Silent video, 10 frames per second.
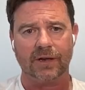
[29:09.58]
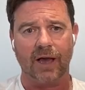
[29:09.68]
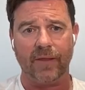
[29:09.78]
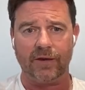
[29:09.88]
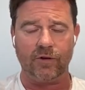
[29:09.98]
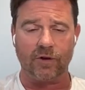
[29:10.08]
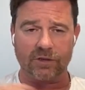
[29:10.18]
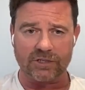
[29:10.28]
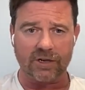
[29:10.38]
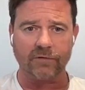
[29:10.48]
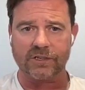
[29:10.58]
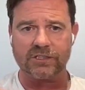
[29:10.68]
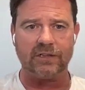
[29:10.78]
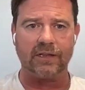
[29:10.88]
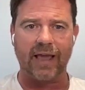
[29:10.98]
and then you can start to
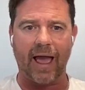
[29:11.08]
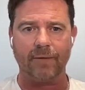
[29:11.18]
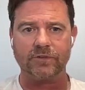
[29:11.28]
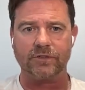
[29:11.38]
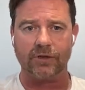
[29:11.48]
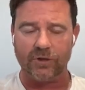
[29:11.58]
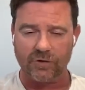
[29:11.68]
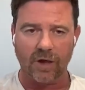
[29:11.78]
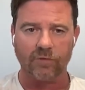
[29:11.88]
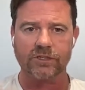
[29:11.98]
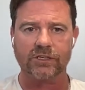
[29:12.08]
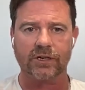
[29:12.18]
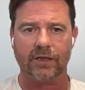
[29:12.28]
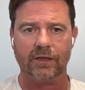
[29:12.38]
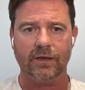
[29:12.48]
see the gaps that you don't
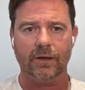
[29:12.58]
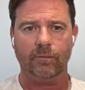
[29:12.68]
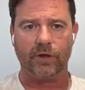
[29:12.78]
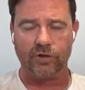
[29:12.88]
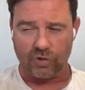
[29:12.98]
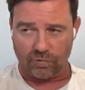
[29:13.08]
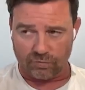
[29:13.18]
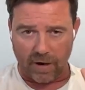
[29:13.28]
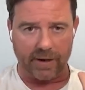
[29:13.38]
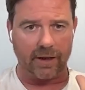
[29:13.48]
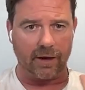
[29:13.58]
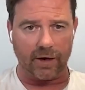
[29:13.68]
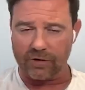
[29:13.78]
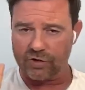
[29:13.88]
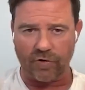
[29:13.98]
see because you're running on
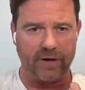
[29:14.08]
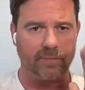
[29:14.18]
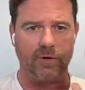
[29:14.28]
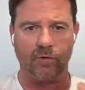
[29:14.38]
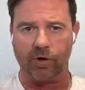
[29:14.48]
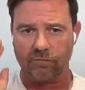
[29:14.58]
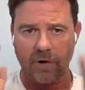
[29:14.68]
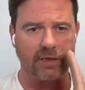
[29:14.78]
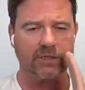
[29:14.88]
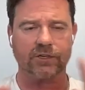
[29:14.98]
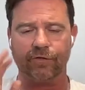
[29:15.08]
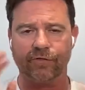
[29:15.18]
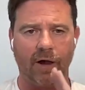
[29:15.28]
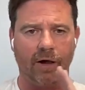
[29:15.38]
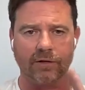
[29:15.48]
a treadmill, you're running so
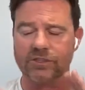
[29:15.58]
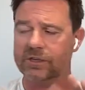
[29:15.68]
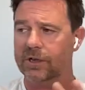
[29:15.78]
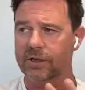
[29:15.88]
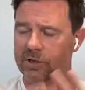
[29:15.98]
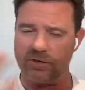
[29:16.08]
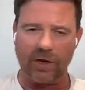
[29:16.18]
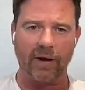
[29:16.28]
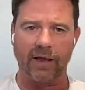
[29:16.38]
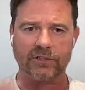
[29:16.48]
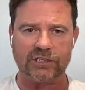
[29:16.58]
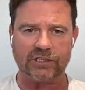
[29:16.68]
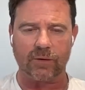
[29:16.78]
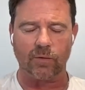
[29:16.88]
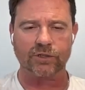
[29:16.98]
fast, you don't actually
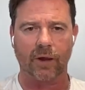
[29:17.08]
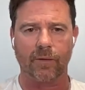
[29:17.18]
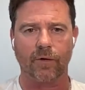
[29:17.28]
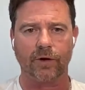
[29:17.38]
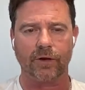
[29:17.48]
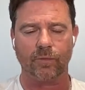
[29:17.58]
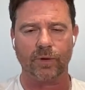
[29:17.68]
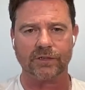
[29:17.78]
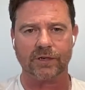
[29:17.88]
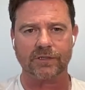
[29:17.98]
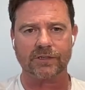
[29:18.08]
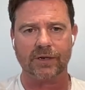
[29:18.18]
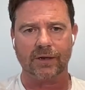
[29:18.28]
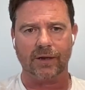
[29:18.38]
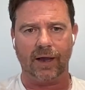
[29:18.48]
see what's going on in your business.
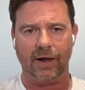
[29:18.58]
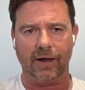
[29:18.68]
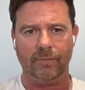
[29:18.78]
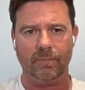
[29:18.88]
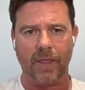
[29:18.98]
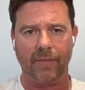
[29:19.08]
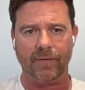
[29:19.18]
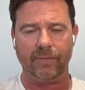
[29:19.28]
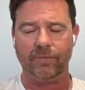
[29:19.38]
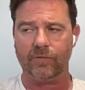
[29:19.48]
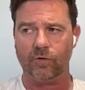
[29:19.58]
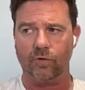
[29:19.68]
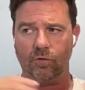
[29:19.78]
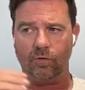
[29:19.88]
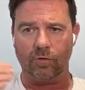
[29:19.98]
Um, and then
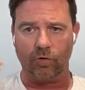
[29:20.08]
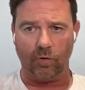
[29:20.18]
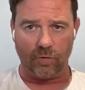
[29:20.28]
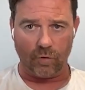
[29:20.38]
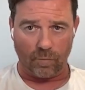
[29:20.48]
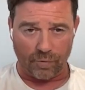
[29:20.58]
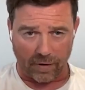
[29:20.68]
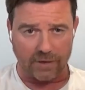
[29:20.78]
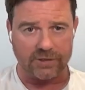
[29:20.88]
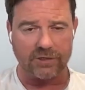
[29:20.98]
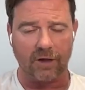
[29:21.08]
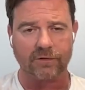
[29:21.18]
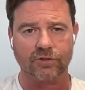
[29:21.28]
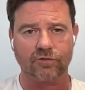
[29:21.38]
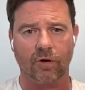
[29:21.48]
your your your products
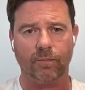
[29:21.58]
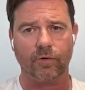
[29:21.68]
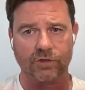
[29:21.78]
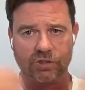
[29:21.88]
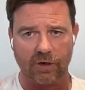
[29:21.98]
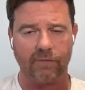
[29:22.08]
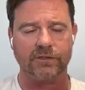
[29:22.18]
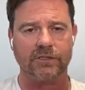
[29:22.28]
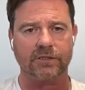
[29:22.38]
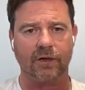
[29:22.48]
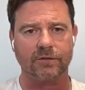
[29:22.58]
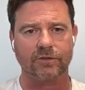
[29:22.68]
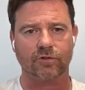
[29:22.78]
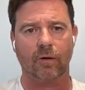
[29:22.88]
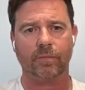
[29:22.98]
start to drop, your services start to
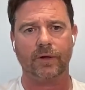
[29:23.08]
drop,